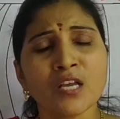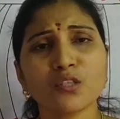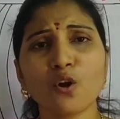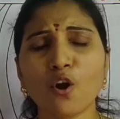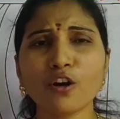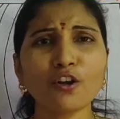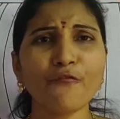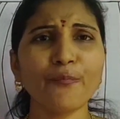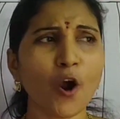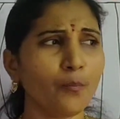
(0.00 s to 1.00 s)
So lot
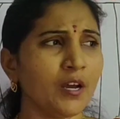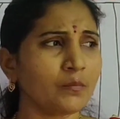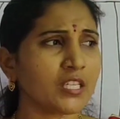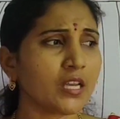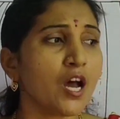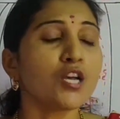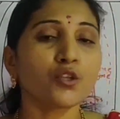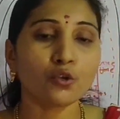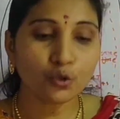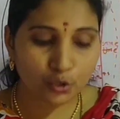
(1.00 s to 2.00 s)
of problems.
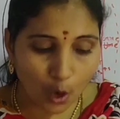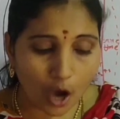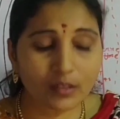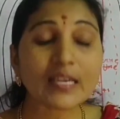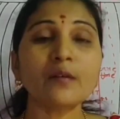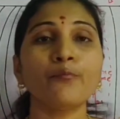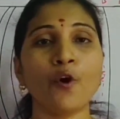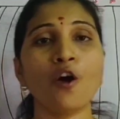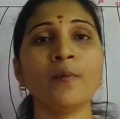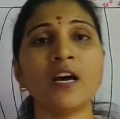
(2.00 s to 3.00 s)
So to solve that
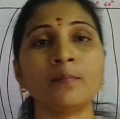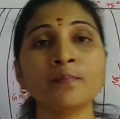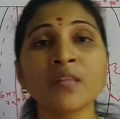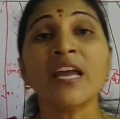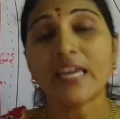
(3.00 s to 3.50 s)
problem,